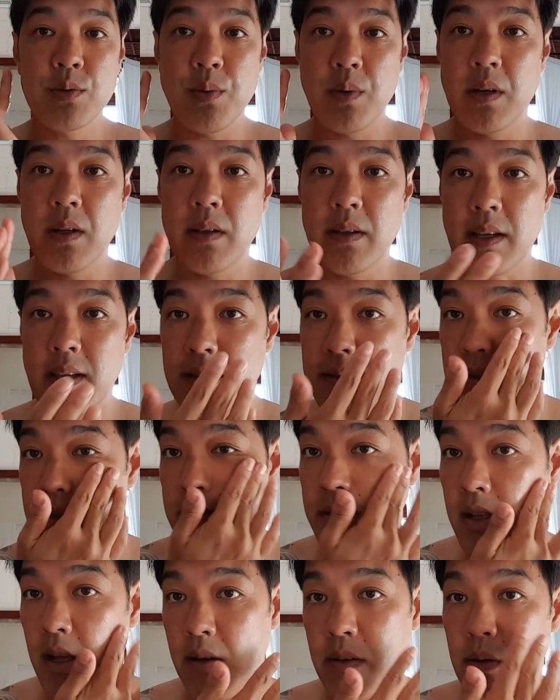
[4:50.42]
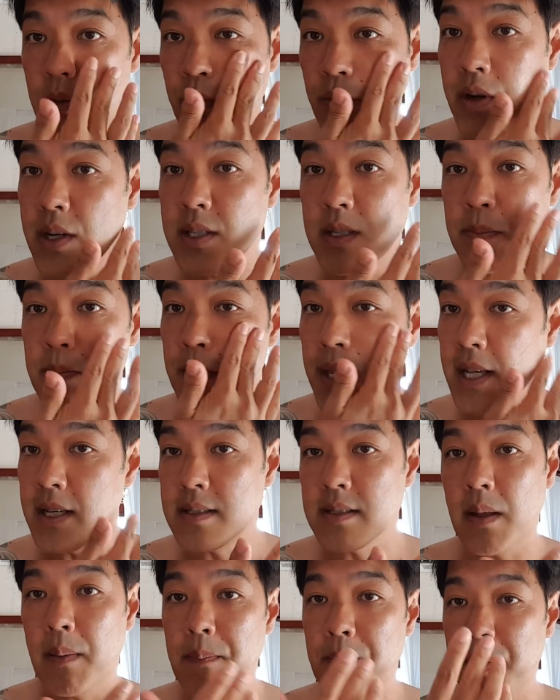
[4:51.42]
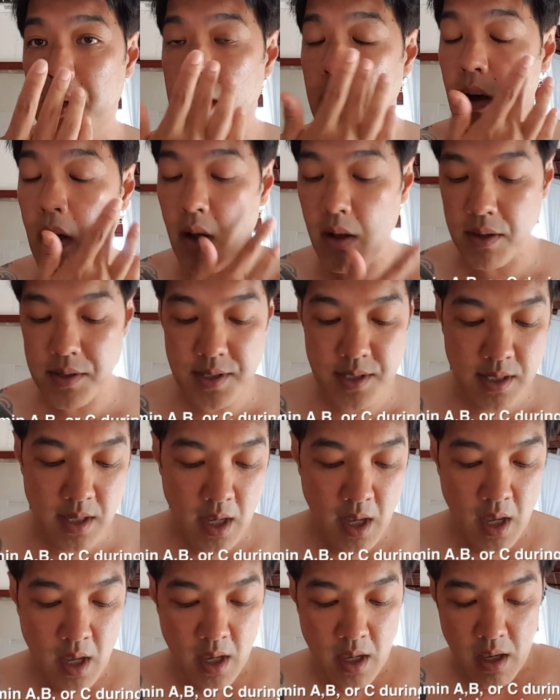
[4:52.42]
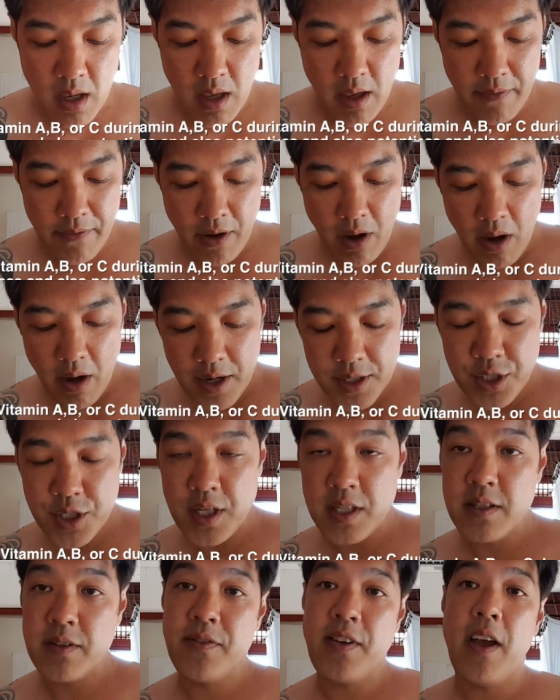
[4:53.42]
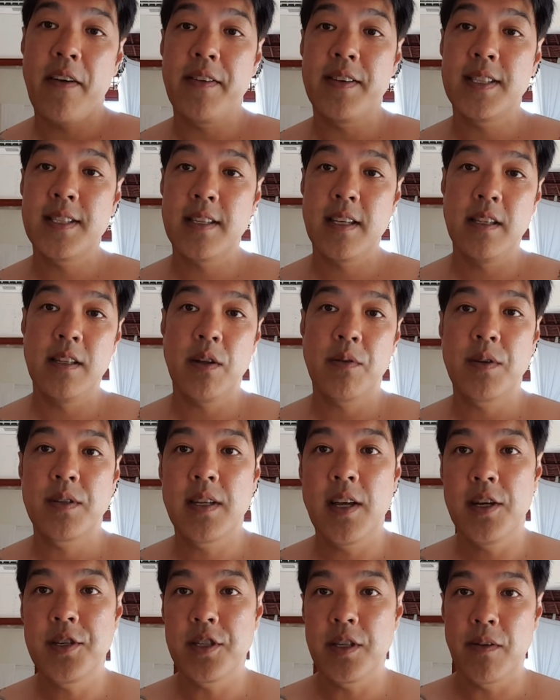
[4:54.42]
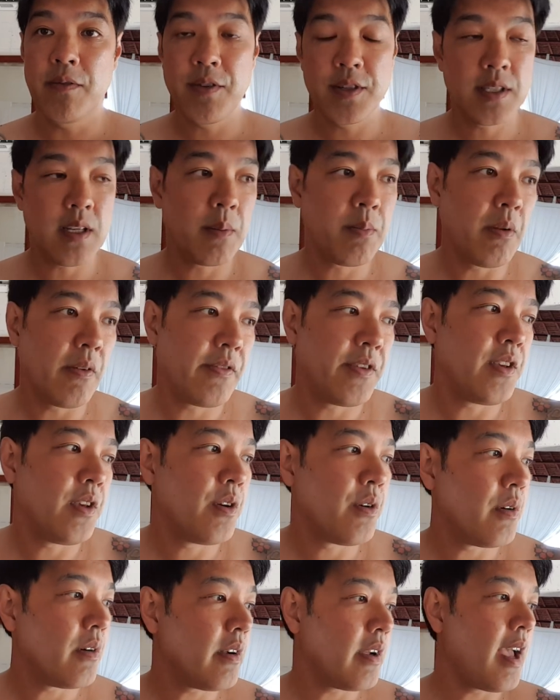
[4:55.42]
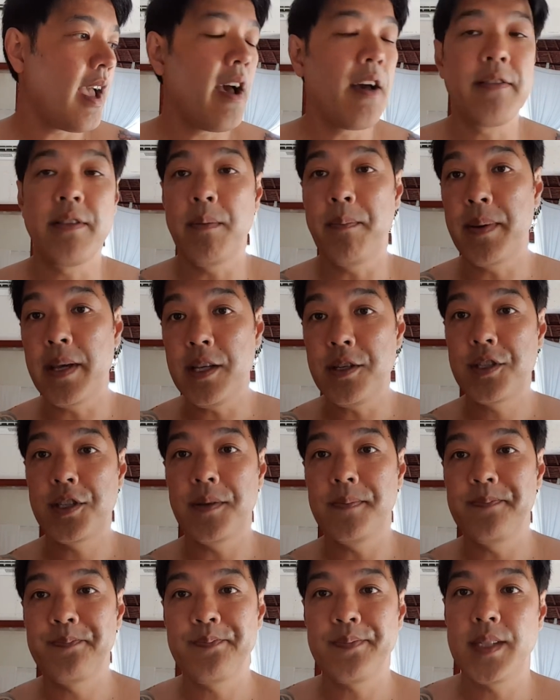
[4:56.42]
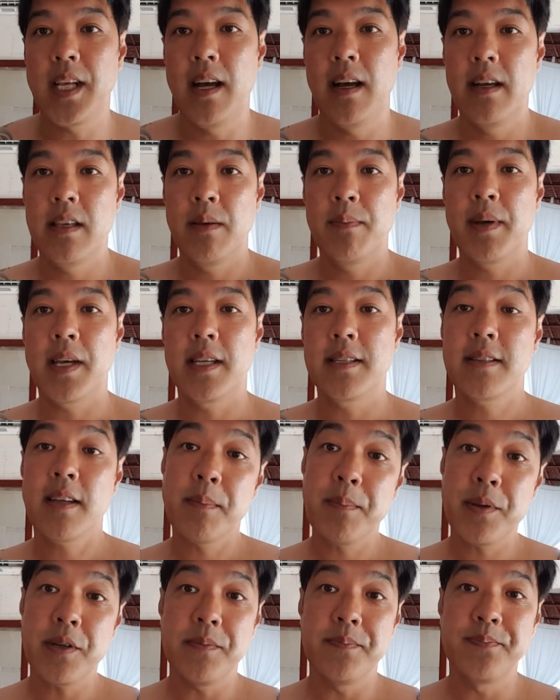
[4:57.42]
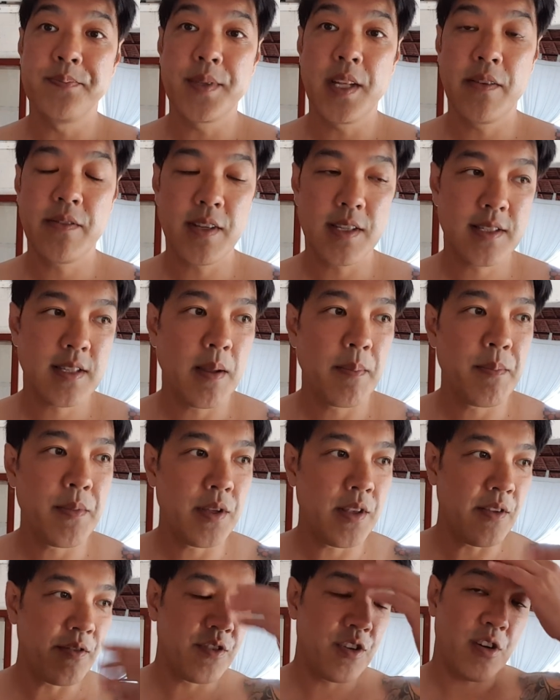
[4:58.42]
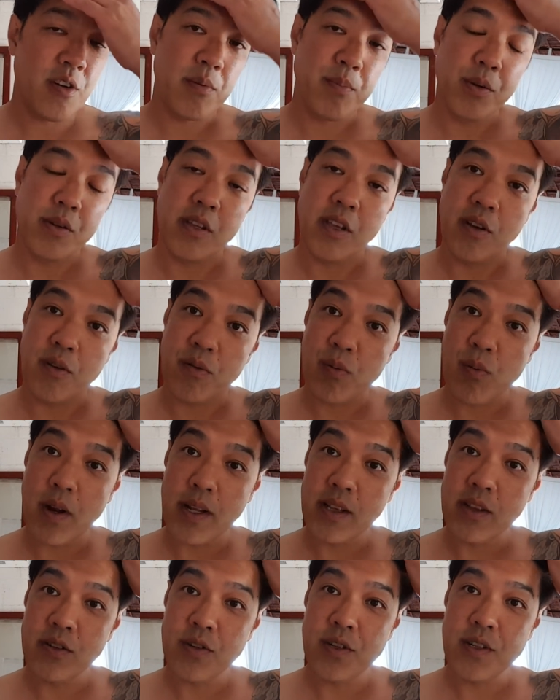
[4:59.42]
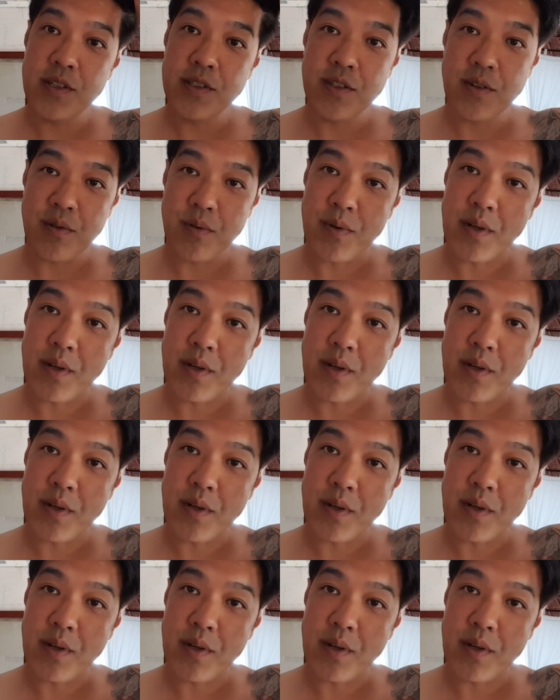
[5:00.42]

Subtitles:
Well, the answer is no. The reason being is that because you have a high chance of having skin irritation. For example, if you're out on the beach you may get sunburn. And if you get sunburn, if you try to put your retinoids or